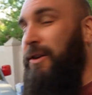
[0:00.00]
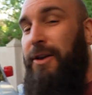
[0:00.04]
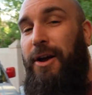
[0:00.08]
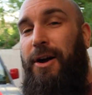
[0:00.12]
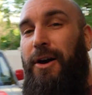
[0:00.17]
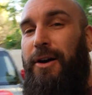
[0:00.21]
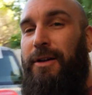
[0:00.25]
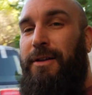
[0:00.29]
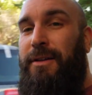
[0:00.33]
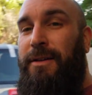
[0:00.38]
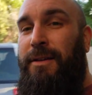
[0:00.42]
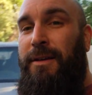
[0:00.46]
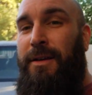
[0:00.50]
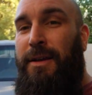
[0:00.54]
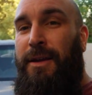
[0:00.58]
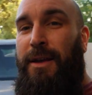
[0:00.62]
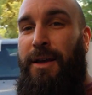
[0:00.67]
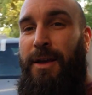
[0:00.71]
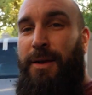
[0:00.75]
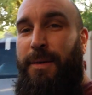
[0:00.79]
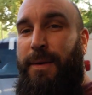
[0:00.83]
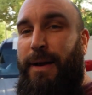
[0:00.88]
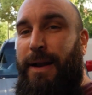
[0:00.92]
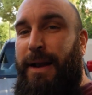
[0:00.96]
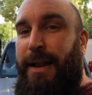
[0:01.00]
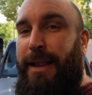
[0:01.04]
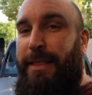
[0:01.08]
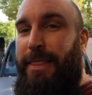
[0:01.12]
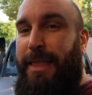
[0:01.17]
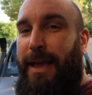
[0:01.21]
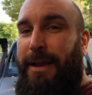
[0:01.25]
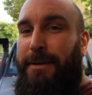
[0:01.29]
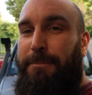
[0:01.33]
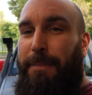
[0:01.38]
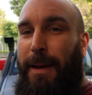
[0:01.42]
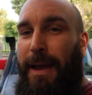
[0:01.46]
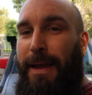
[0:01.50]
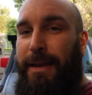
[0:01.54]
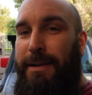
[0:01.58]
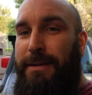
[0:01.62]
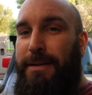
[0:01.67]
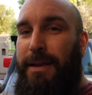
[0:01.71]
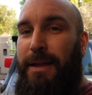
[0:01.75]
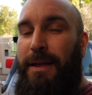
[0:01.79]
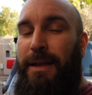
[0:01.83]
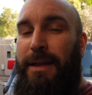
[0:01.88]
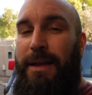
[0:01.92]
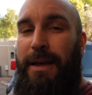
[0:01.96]
yeah, we're going to let that
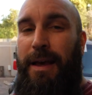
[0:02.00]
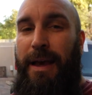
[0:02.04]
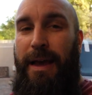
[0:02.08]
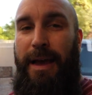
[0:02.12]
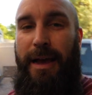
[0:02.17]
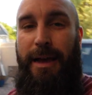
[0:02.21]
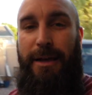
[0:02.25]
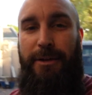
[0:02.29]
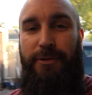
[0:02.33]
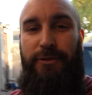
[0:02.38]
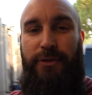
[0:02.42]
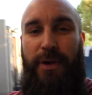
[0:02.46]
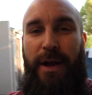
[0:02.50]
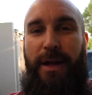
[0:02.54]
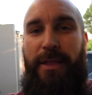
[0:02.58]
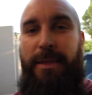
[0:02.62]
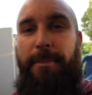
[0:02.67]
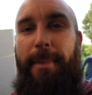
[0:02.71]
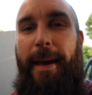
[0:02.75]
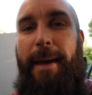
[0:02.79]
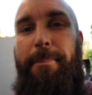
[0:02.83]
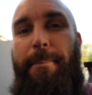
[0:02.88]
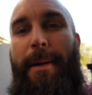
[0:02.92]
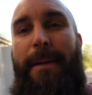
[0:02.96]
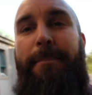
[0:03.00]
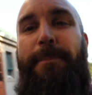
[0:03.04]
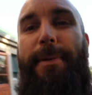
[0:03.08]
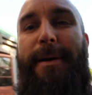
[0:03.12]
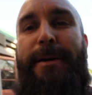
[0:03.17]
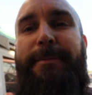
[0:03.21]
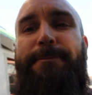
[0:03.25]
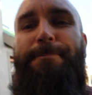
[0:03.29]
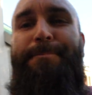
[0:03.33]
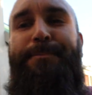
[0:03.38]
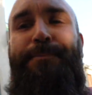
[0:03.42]
paint dry on the back bumper.